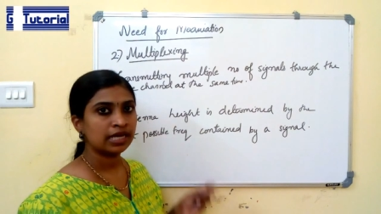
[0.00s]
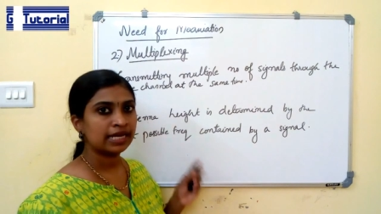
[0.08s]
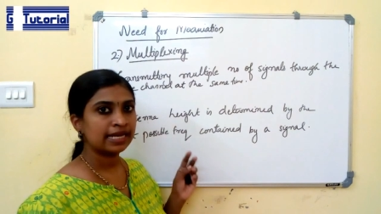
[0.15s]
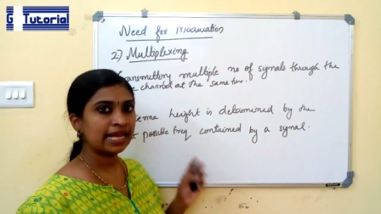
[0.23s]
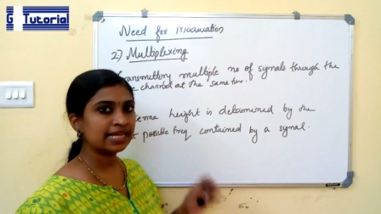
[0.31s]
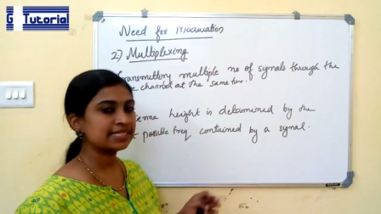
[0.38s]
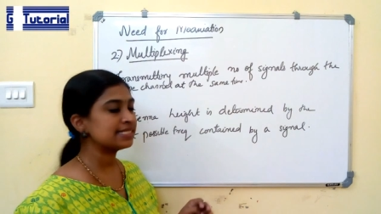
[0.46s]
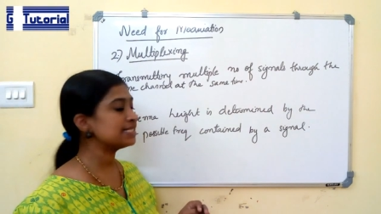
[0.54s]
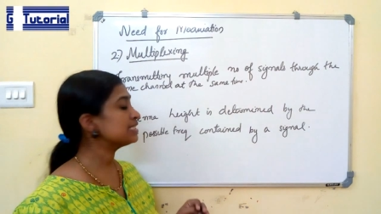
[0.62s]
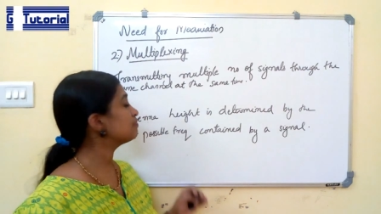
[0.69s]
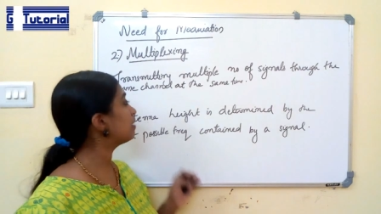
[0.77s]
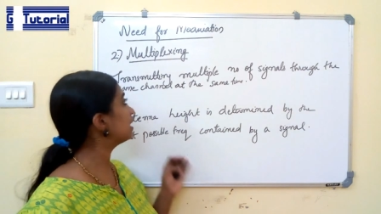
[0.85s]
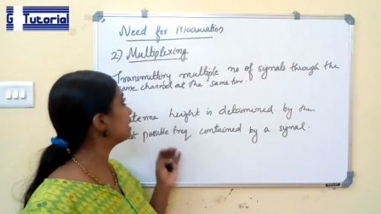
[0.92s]
Next is
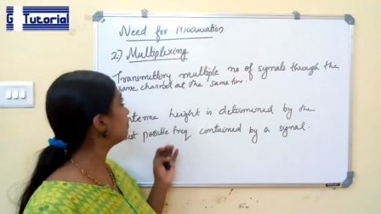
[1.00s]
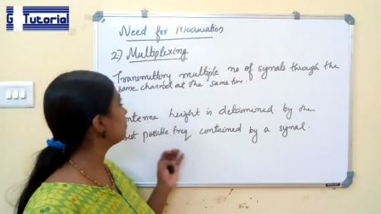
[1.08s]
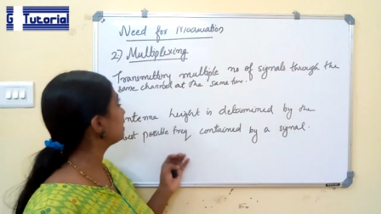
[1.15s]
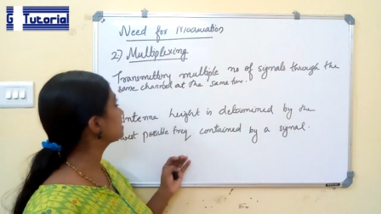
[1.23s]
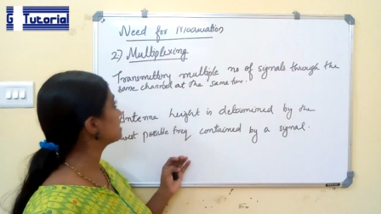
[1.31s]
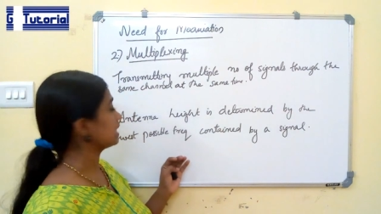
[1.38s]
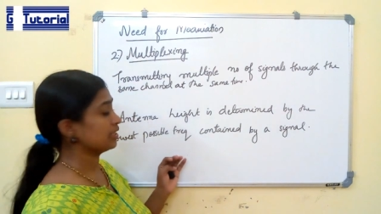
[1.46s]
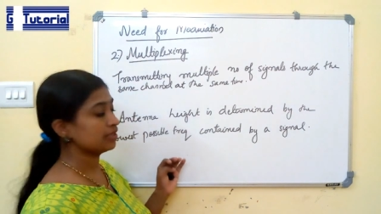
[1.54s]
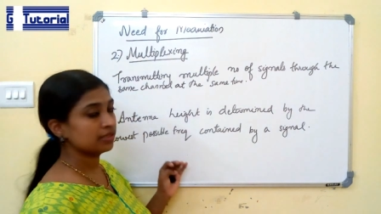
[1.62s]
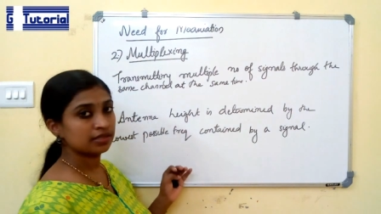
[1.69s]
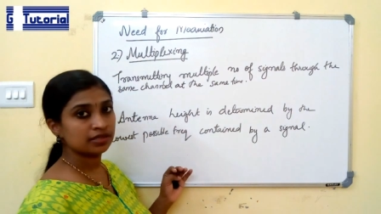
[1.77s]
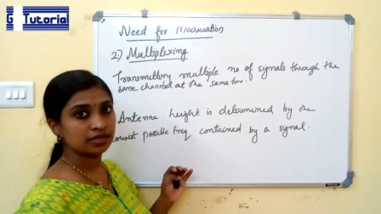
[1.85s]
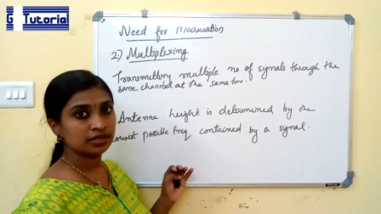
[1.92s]
multiplexing.
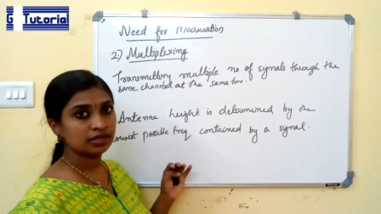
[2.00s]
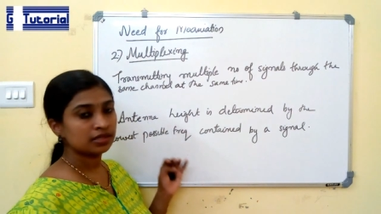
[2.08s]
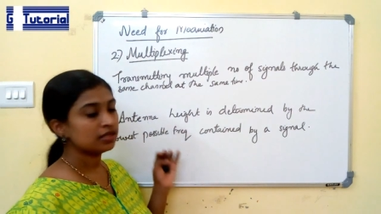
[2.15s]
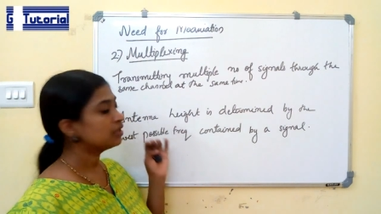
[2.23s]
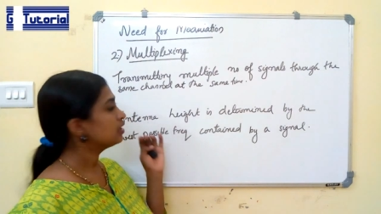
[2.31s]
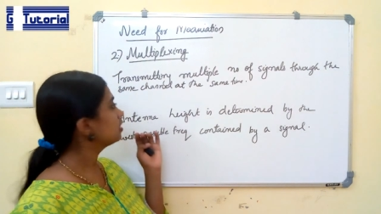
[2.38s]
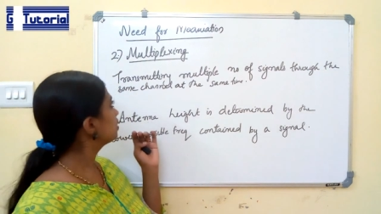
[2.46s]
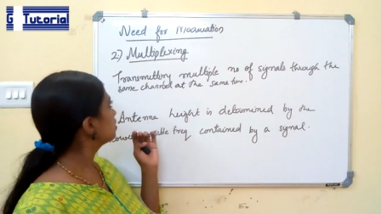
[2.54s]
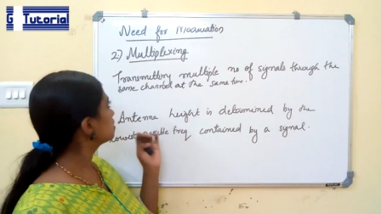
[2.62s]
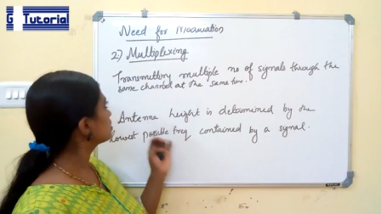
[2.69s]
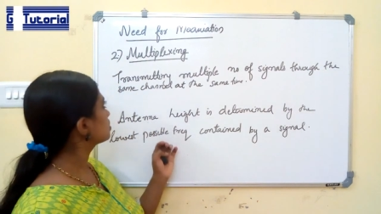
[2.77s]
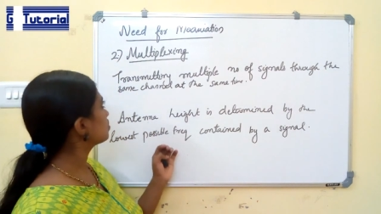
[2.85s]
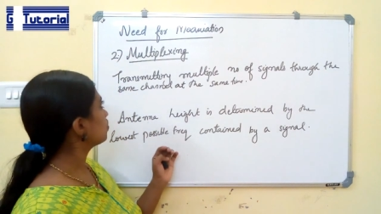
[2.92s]

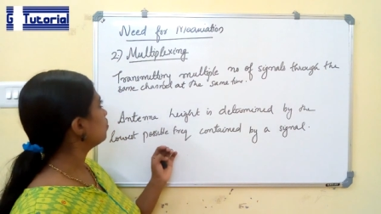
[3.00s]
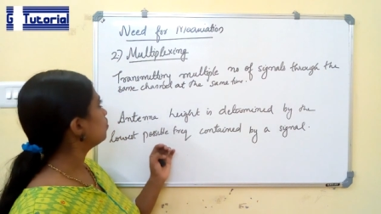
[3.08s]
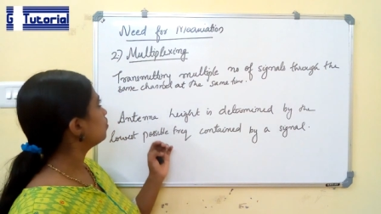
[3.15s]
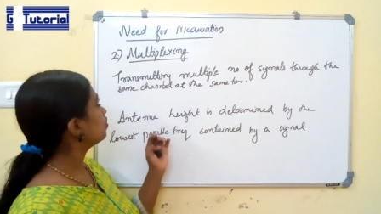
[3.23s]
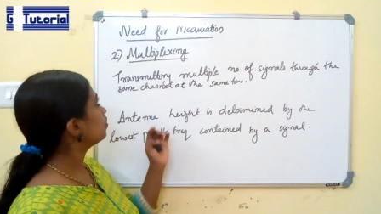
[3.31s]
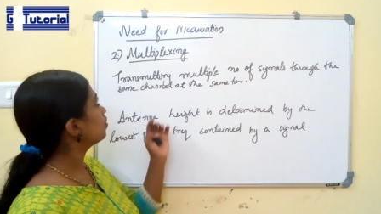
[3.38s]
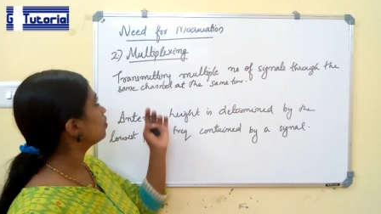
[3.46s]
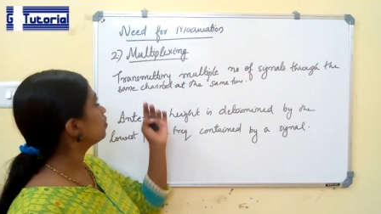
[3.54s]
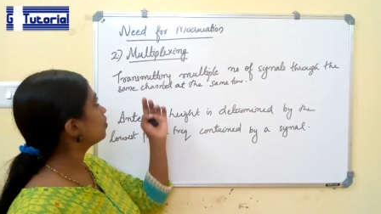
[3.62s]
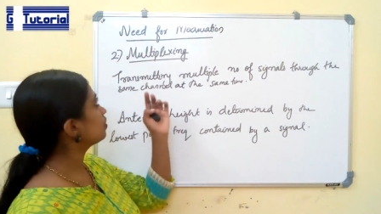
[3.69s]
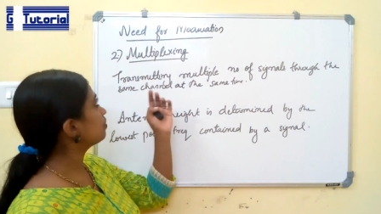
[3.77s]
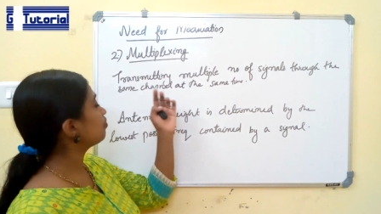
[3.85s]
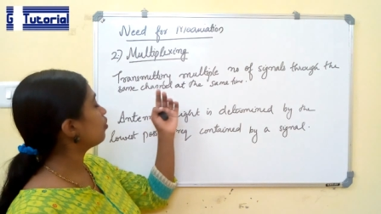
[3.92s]
So
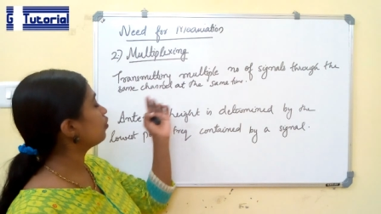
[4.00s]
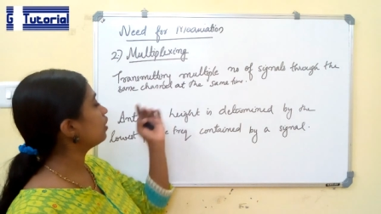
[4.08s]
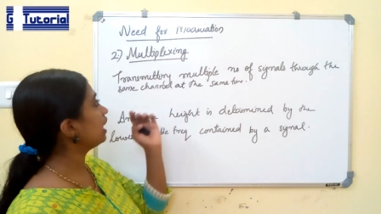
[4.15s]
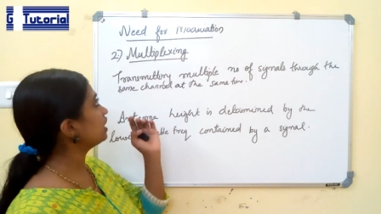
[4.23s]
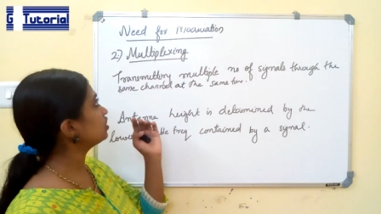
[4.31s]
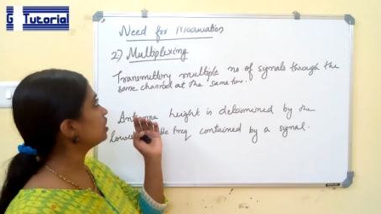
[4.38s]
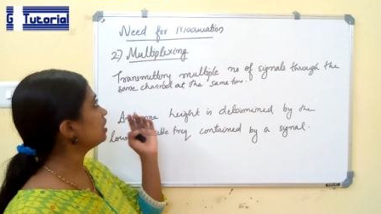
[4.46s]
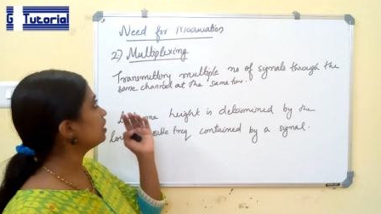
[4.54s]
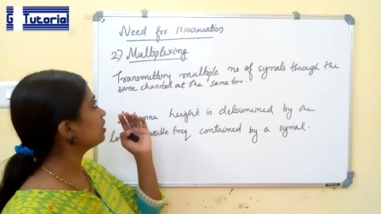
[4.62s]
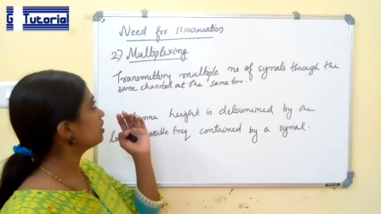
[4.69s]
modulation